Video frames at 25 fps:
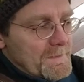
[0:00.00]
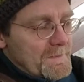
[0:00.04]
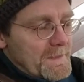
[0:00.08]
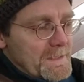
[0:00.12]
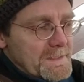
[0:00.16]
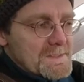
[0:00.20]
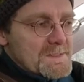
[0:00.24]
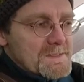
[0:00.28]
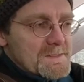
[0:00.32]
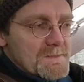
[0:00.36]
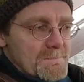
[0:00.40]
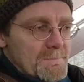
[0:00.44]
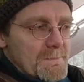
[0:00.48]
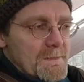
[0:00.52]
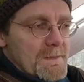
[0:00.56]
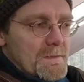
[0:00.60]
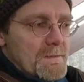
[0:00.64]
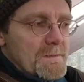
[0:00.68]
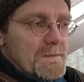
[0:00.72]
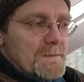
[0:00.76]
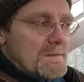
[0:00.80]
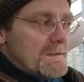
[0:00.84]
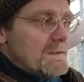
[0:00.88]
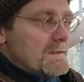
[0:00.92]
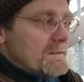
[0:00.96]
That's
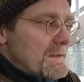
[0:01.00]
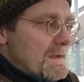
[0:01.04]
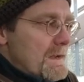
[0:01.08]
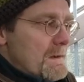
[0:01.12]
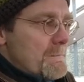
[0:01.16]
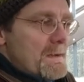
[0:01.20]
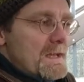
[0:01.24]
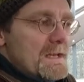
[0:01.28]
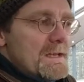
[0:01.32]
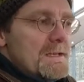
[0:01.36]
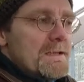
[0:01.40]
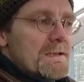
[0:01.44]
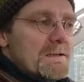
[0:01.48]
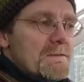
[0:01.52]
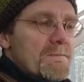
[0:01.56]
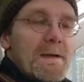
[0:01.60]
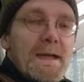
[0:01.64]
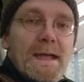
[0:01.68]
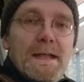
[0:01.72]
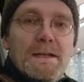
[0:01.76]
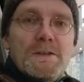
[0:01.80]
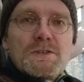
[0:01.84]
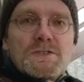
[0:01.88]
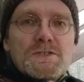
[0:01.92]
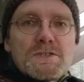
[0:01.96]
there are many
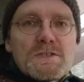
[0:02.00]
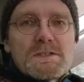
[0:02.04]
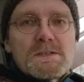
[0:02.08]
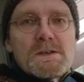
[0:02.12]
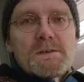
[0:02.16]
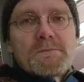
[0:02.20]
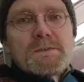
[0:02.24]
advantages